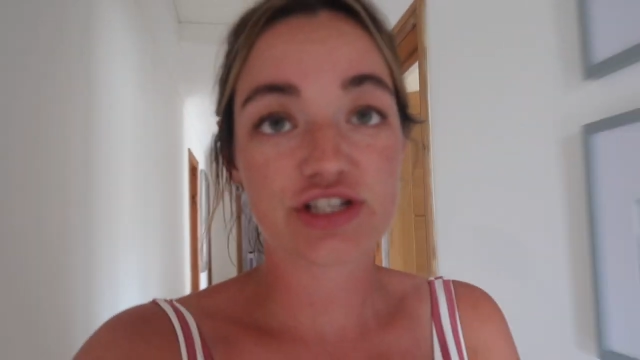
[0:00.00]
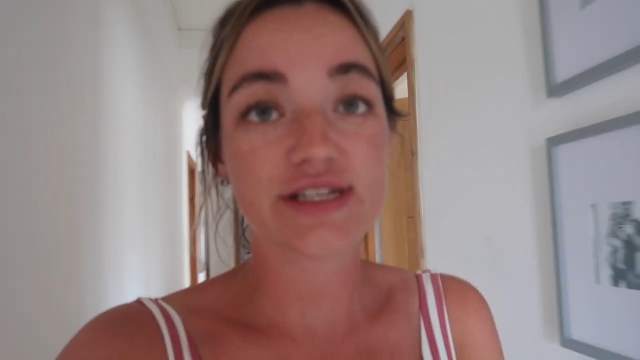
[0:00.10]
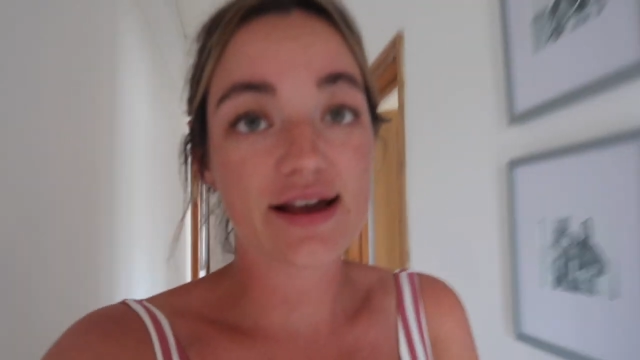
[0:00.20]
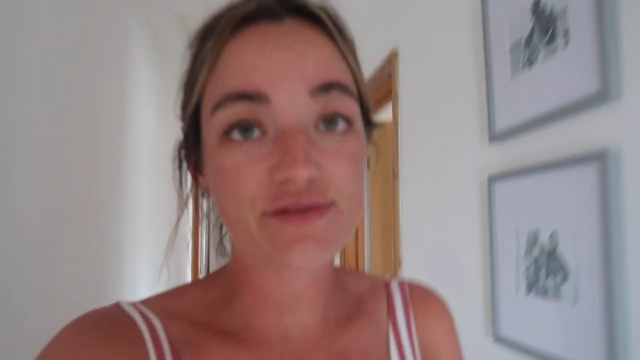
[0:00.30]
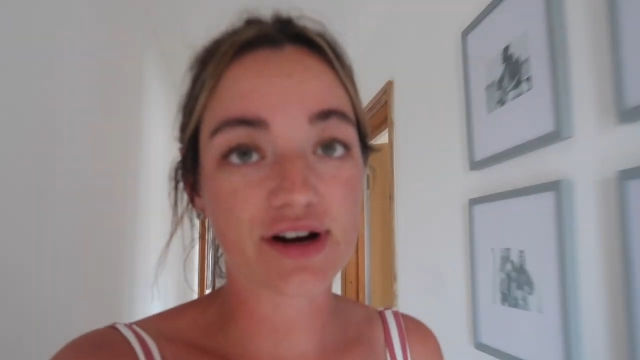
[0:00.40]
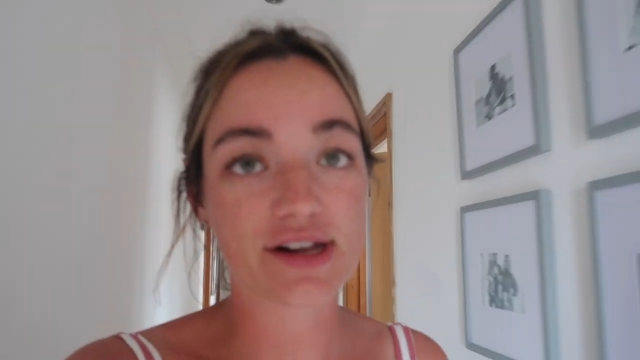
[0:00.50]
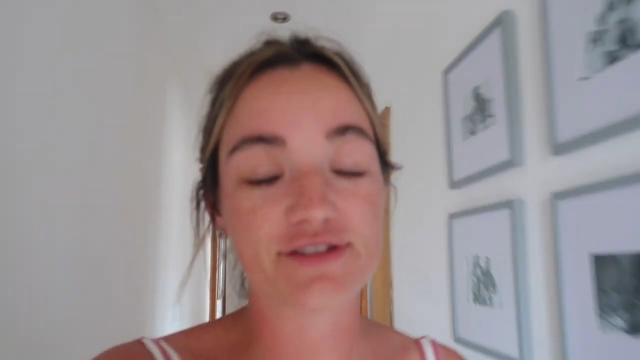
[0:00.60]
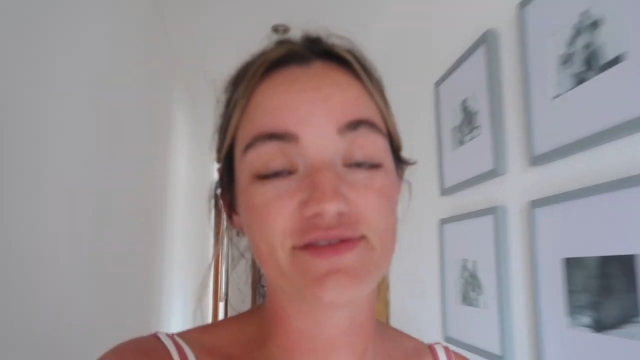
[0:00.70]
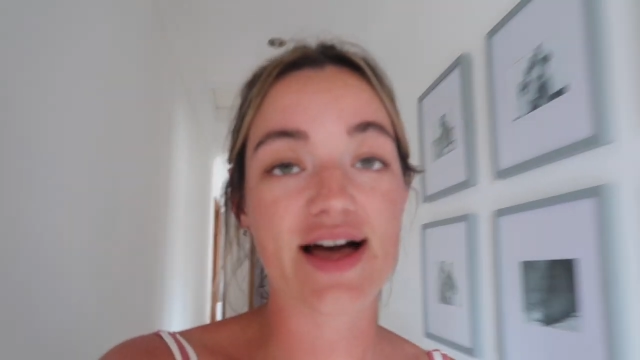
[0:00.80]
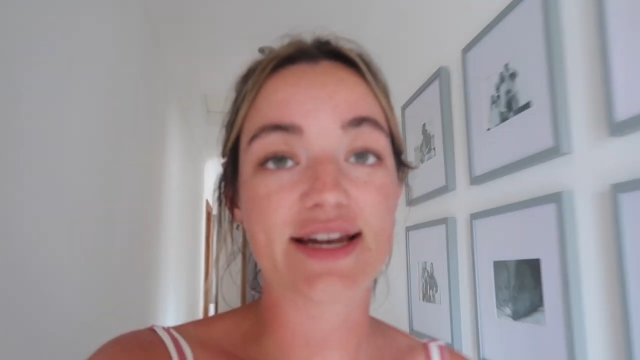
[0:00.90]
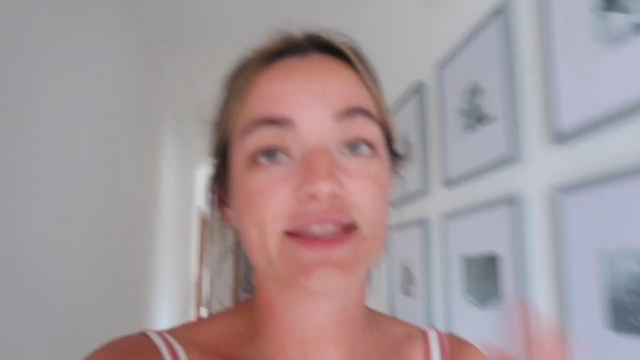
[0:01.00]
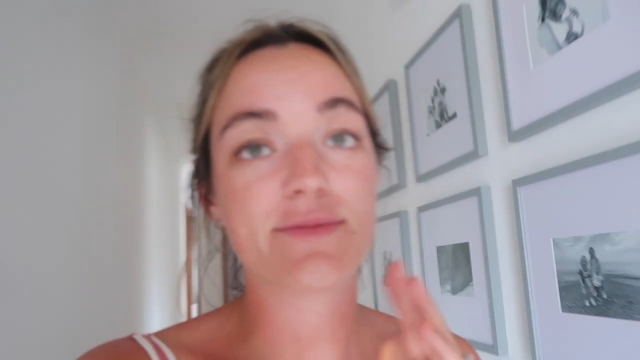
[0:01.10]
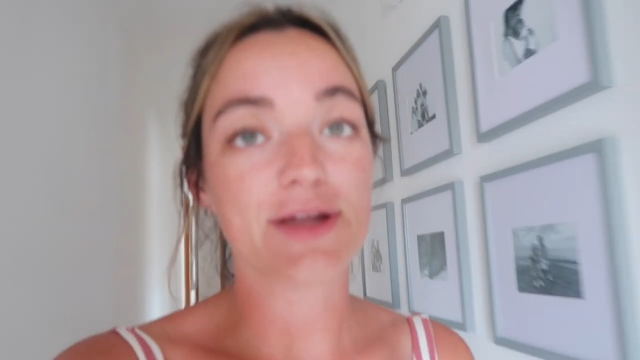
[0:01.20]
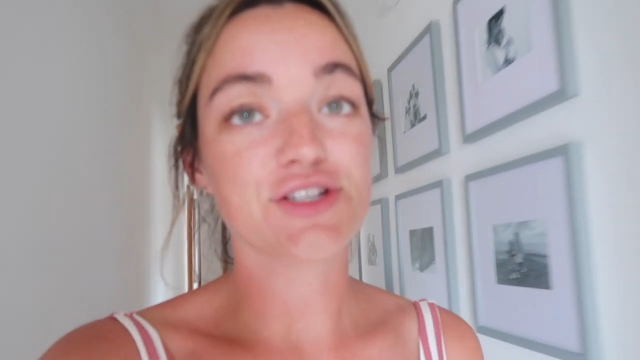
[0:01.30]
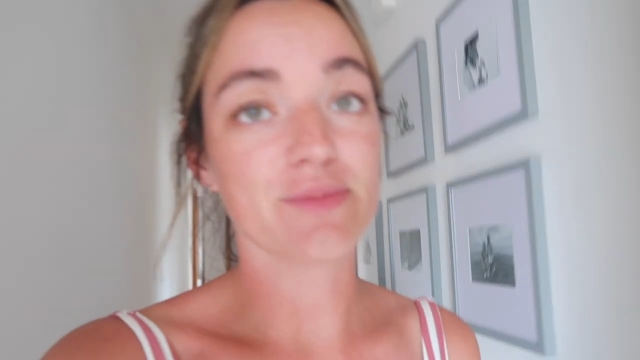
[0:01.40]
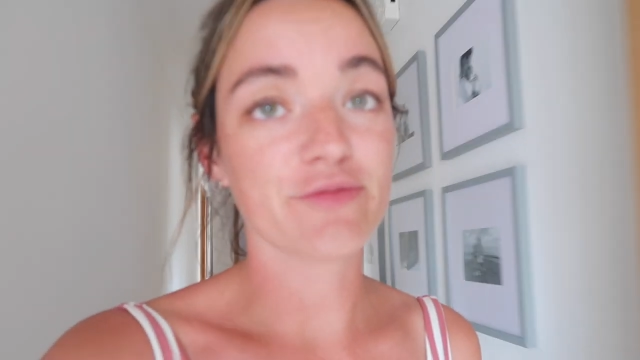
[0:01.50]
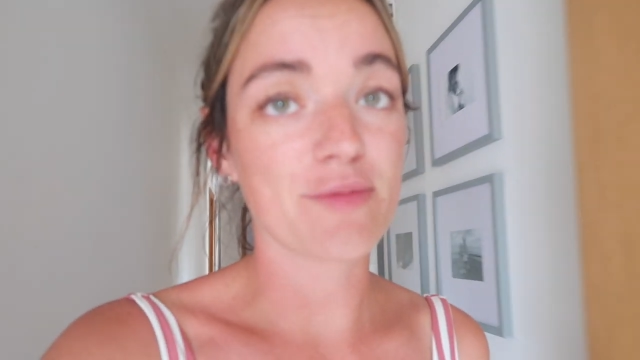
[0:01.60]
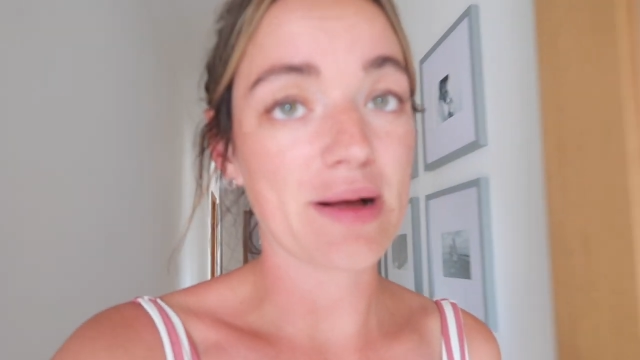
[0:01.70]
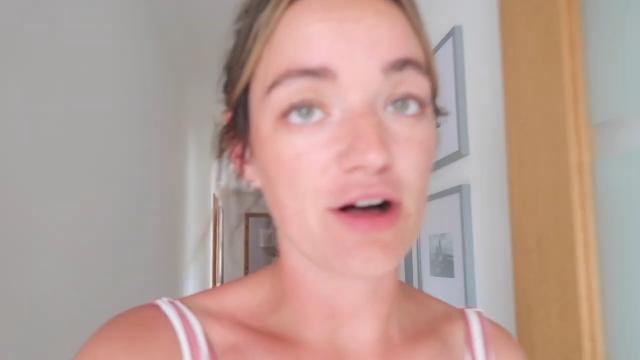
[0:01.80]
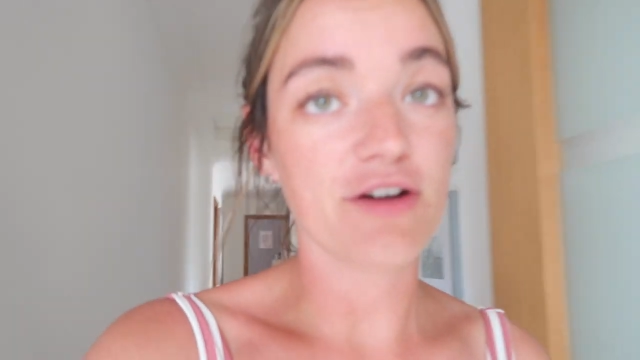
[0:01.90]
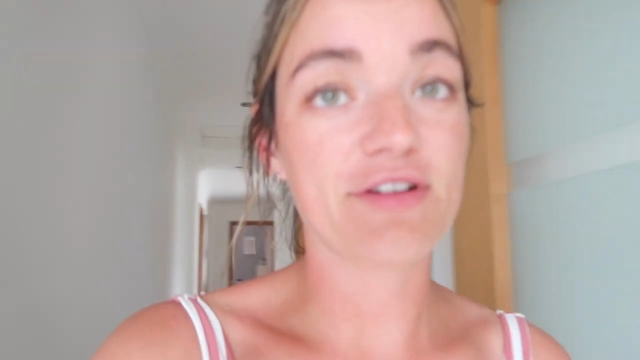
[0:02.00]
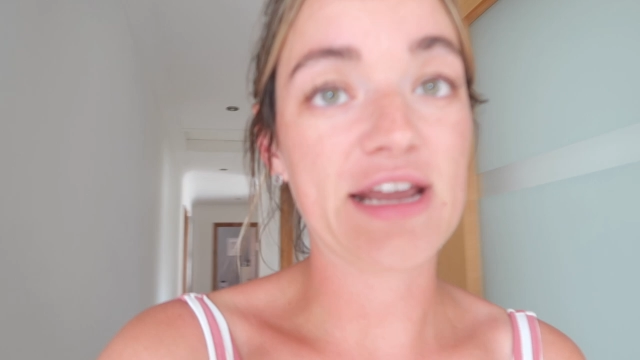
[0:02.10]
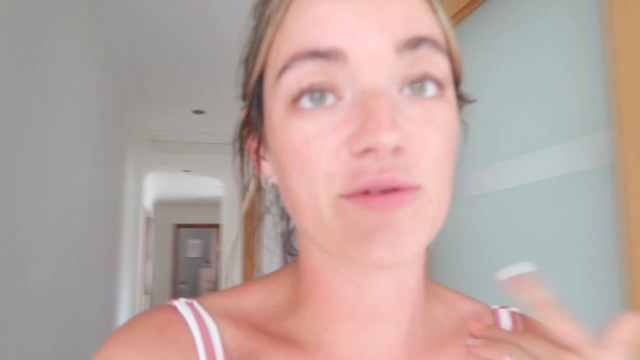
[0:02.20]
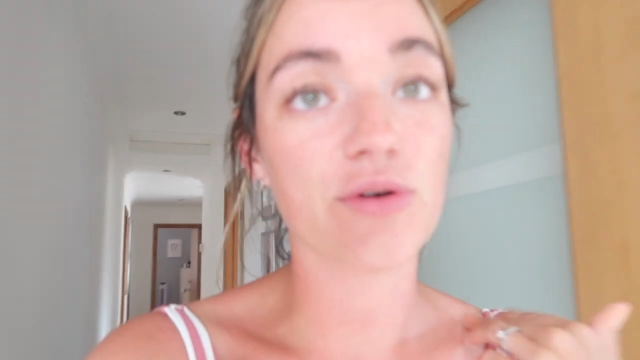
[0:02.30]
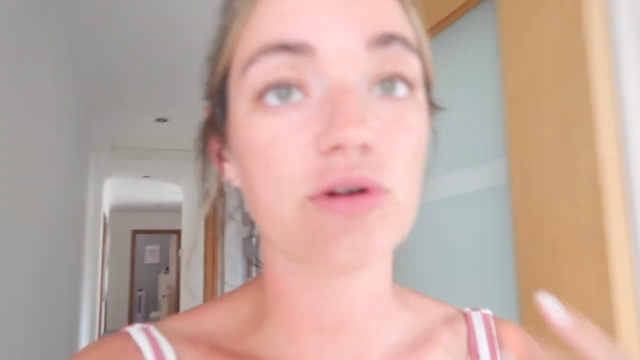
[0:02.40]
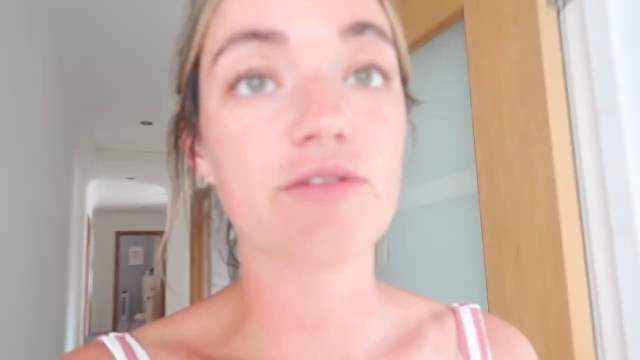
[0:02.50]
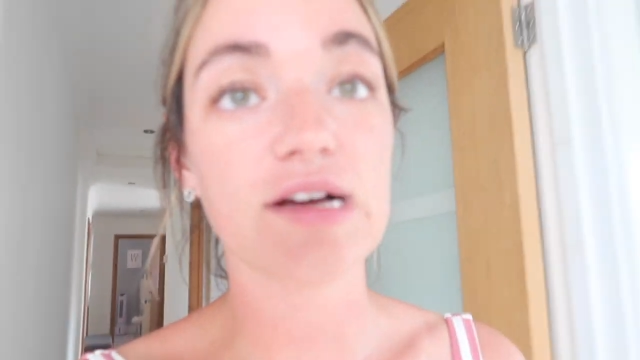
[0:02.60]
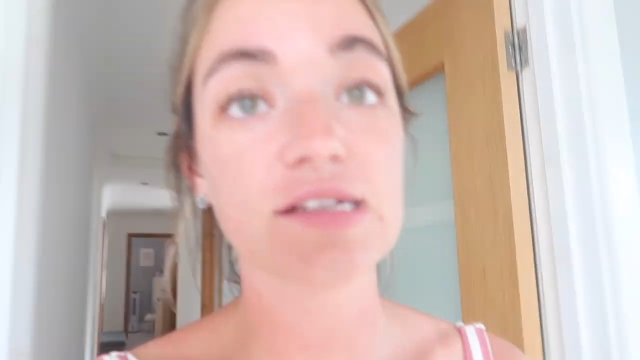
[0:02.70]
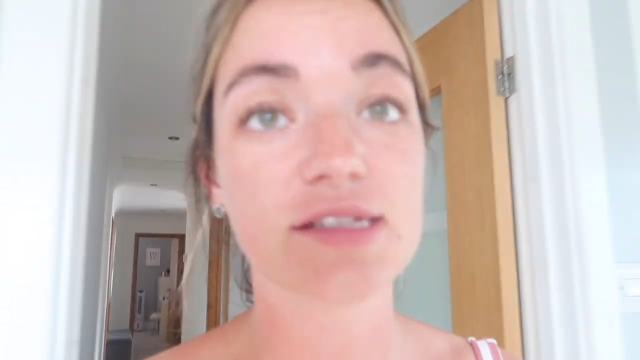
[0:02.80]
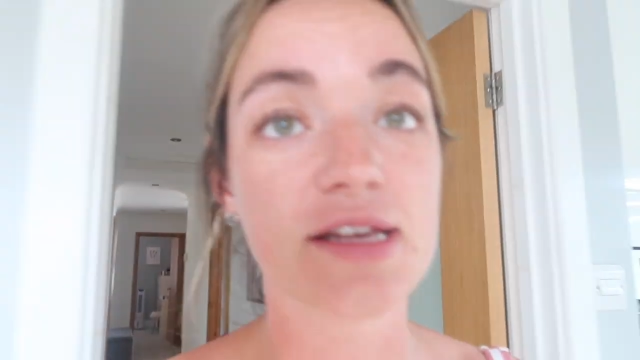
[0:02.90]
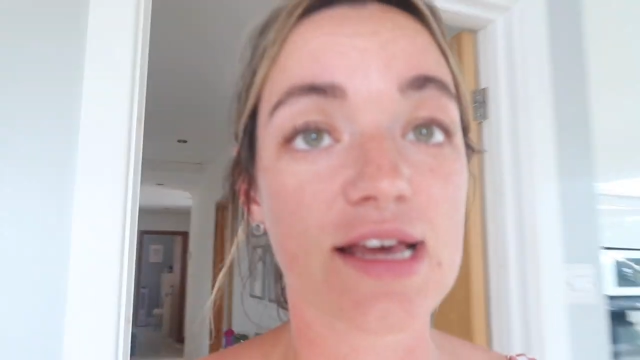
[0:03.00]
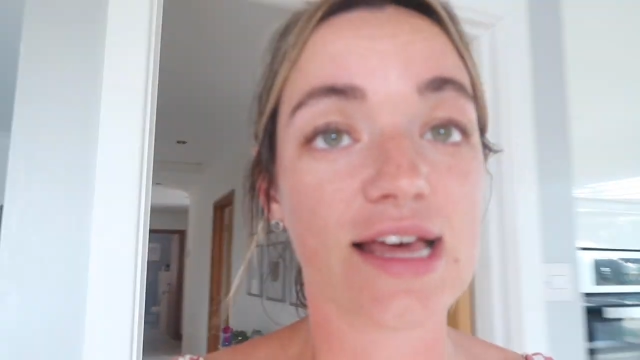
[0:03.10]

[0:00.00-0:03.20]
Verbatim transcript: just sat in front of the fan in the bedroom for about half an hour, all of us.